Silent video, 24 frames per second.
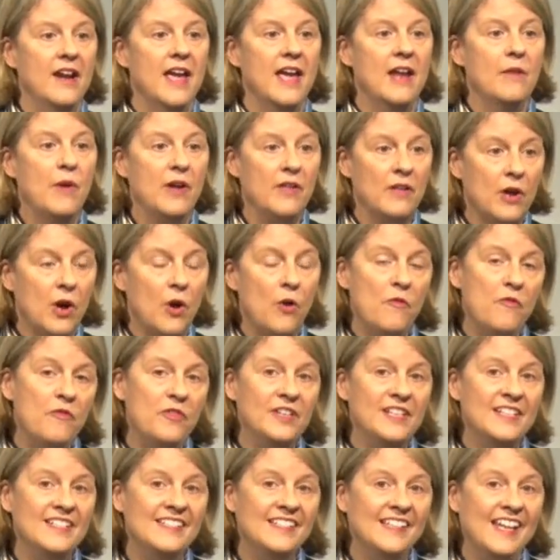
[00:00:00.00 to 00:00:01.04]
And what
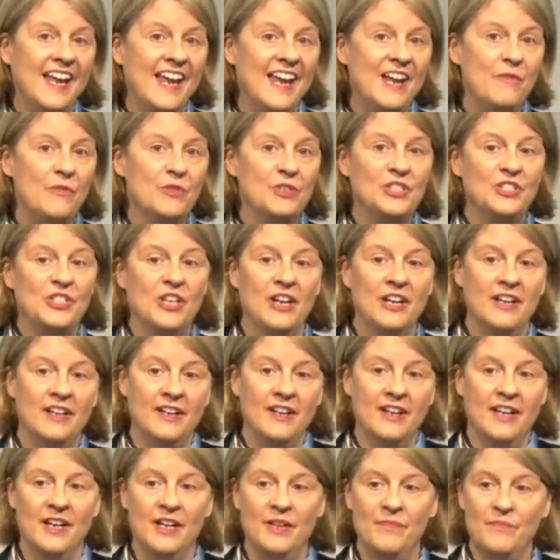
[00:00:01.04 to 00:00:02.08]
hopefully today will start
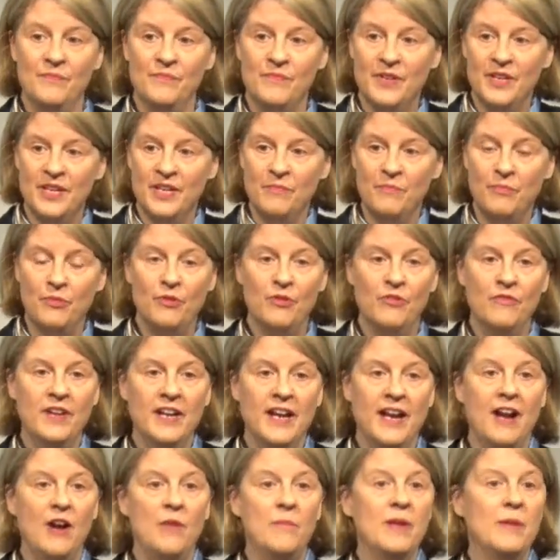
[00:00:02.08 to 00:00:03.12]
um,
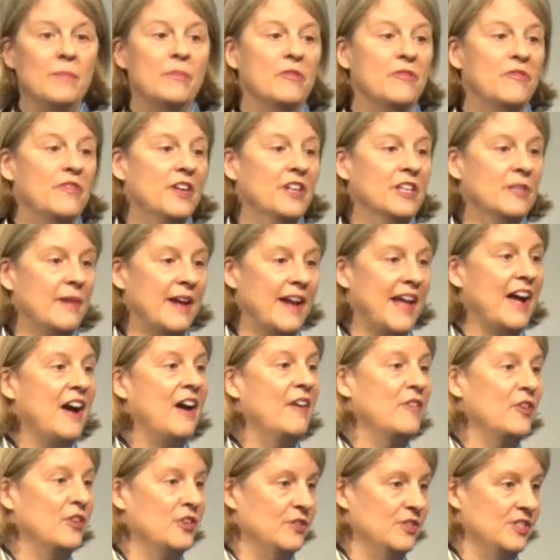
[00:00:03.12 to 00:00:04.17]
improving how people feel about
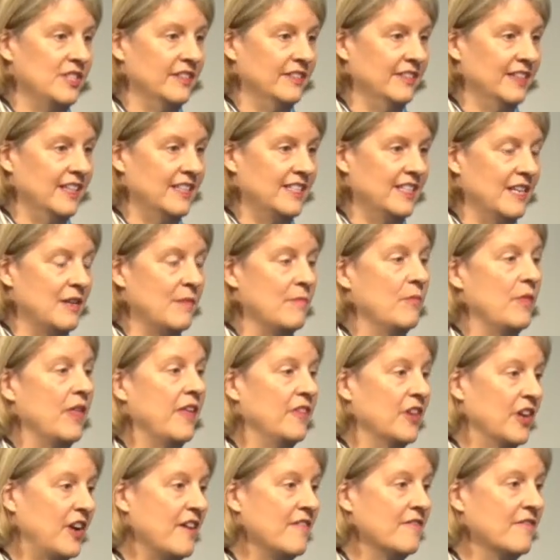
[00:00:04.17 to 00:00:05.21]
how they're using LinkedIn and,
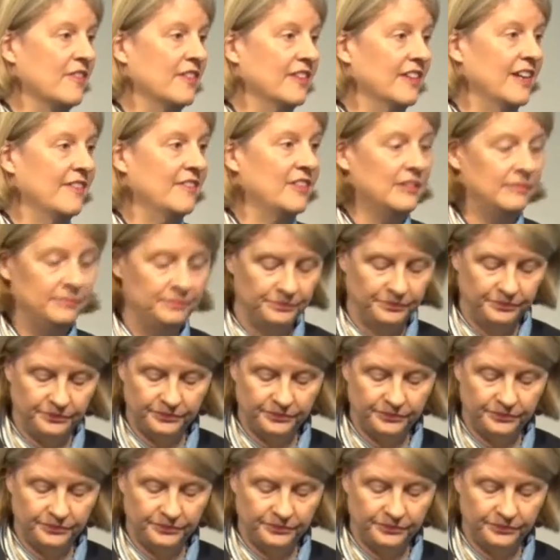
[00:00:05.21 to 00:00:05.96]
and the comfort level.